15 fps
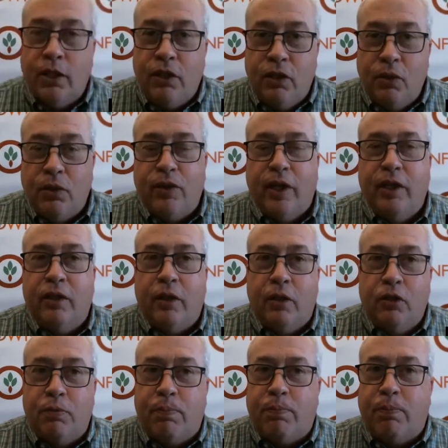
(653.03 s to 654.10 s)
I do think
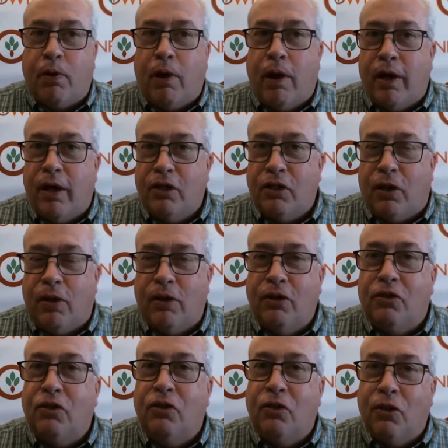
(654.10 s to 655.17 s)
those products aren't
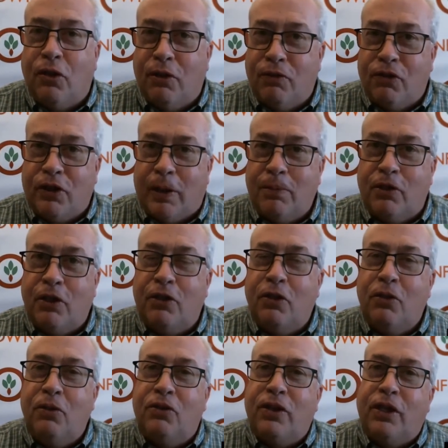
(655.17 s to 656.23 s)
as good of
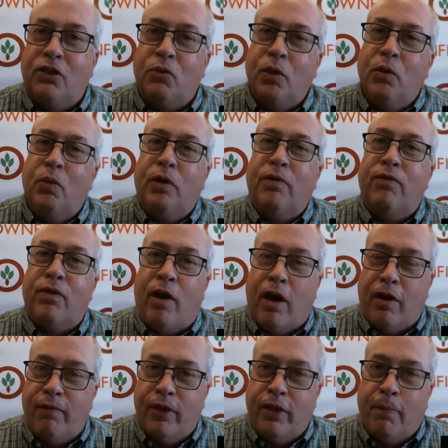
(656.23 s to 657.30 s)
substitutes as we would have
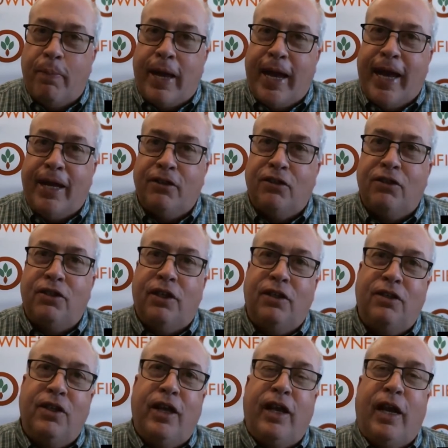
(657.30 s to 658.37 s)
thought of in the past.
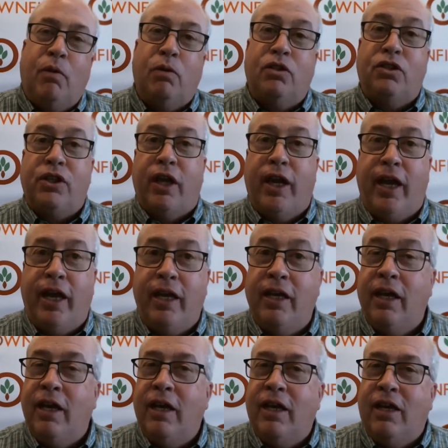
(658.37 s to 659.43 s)
And, and I will say,
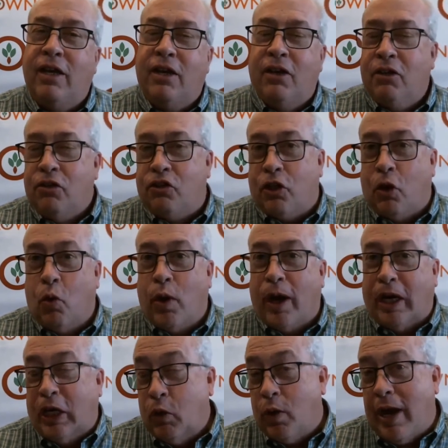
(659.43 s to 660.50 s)
so where
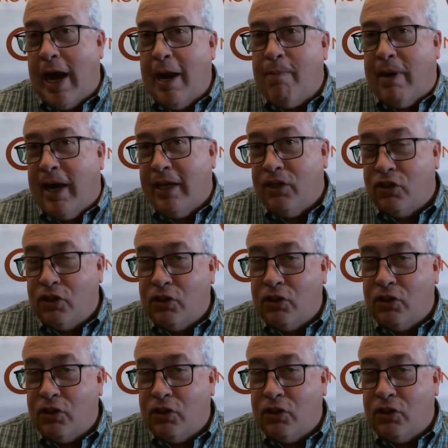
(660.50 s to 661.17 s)
you and I might